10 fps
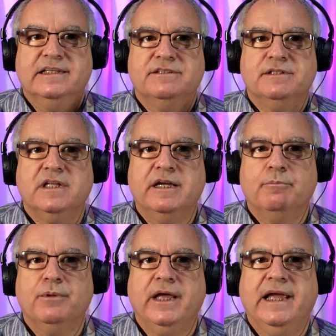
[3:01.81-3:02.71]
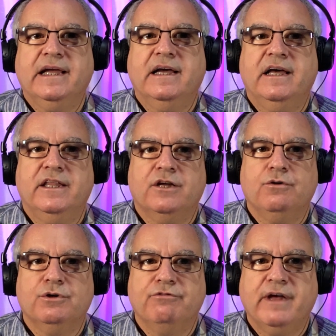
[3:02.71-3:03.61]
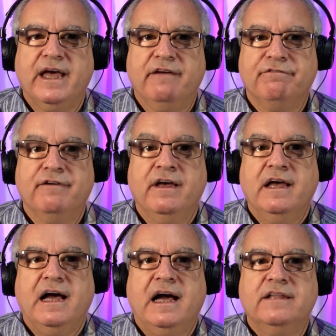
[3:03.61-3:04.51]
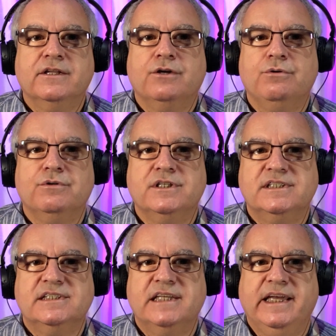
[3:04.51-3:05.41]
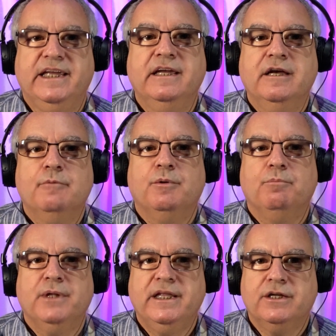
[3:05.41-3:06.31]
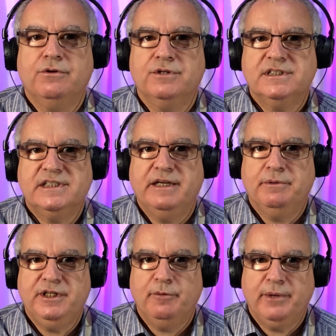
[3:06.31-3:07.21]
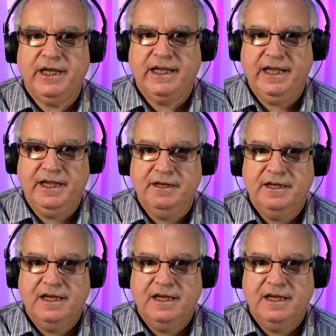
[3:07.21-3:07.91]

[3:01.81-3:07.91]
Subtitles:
So it's like playing the chord of F and the chord of C, but play the chord of C with your pinky.